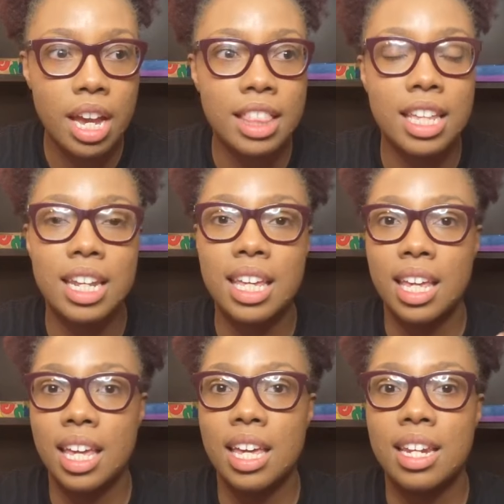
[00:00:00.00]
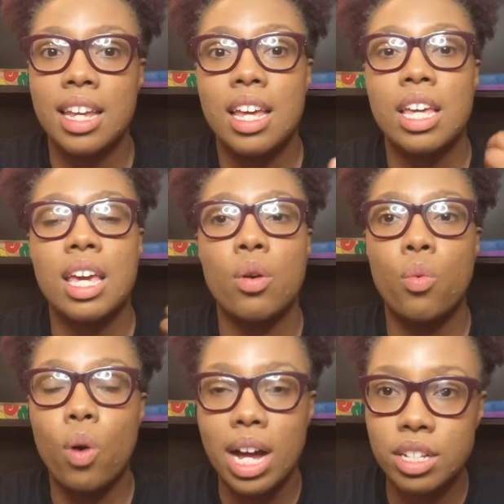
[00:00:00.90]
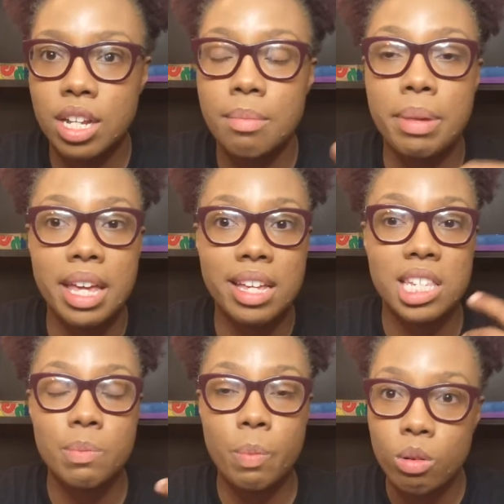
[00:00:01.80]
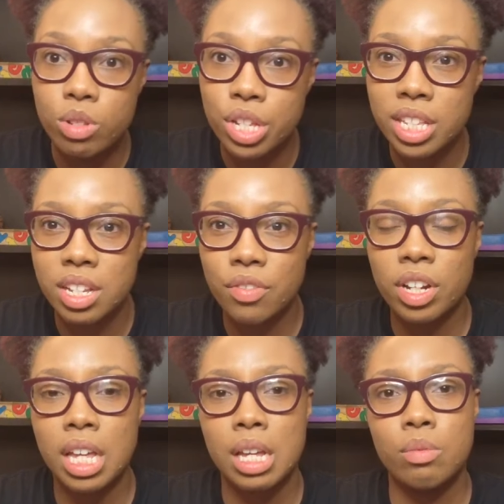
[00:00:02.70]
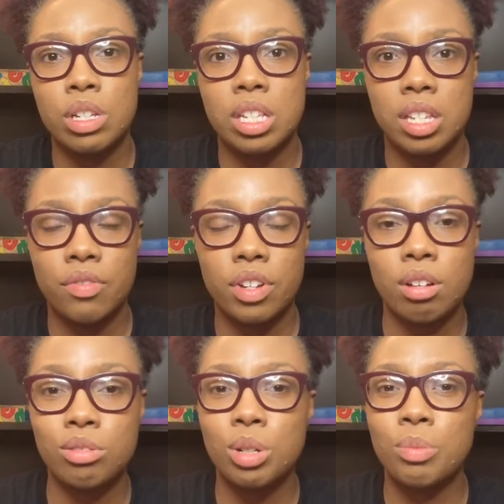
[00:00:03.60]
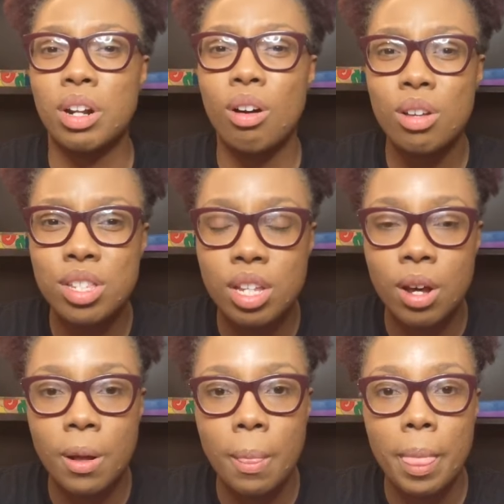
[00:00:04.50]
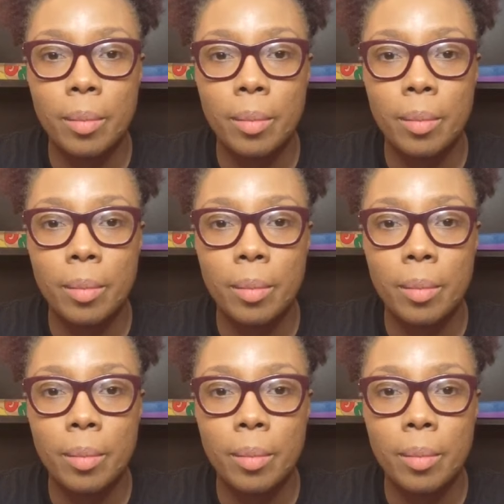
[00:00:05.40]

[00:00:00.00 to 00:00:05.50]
and then the kid can watch it and be exposed to the different language, the different culture, but also